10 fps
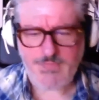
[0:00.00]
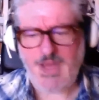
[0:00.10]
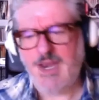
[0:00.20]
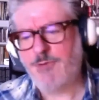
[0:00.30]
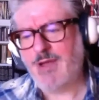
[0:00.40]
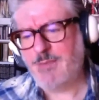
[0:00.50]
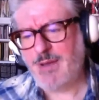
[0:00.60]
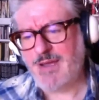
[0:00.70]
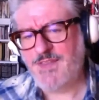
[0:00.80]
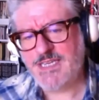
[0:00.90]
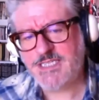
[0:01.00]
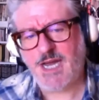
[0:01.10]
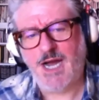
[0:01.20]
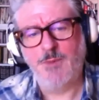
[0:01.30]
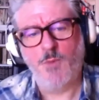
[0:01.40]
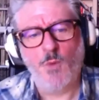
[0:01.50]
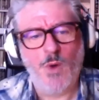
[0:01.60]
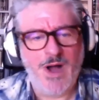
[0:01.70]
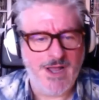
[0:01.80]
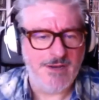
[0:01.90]
round about in this time,
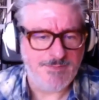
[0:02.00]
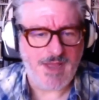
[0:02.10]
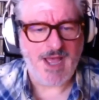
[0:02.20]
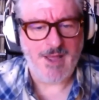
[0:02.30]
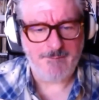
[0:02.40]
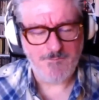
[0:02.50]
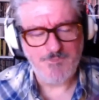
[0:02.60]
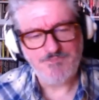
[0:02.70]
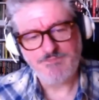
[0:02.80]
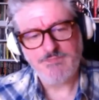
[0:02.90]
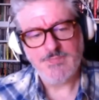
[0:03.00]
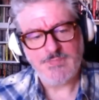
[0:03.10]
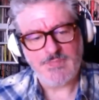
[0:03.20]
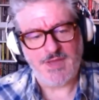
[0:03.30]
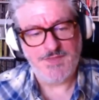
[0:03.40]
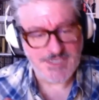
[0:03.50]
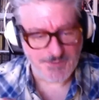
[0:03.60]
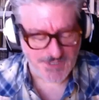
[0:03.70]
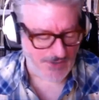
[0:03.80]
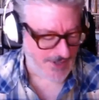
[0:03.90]
while this
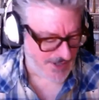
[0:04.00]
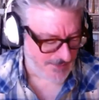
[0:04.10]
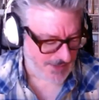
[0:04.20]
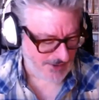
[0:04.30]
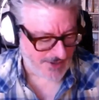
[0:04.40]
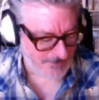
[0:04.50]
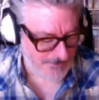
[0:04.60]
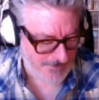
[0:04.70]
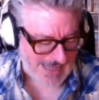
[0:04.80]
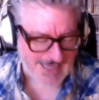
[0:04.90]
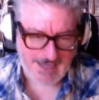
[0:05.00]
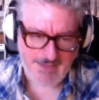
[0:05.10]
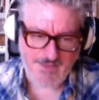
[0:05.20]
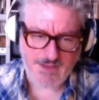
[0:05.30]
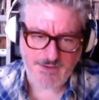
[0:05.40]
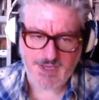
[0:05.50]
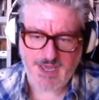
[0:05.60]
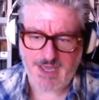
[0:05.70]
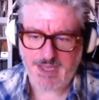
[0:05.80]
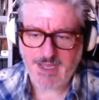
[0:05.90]
was going on in America, back in the
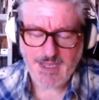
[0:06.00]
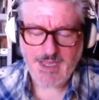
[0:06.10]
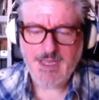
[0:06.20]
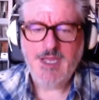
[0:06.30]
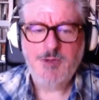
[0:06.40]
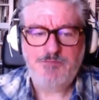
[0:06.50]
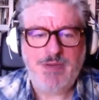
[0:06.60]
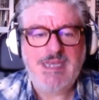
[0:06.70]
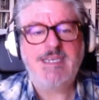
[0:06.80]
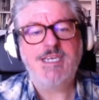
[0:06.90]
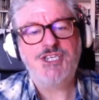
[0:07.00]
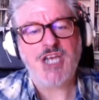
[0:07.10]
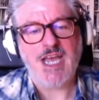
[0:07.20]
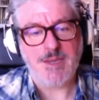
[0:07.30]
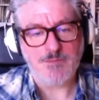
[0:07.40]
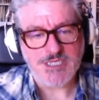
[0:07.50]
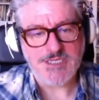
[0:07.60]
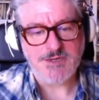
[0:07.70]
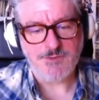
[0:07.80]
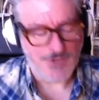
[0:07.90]
UK, P.D.
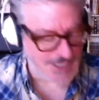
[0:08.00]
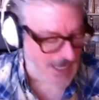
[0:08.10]
James was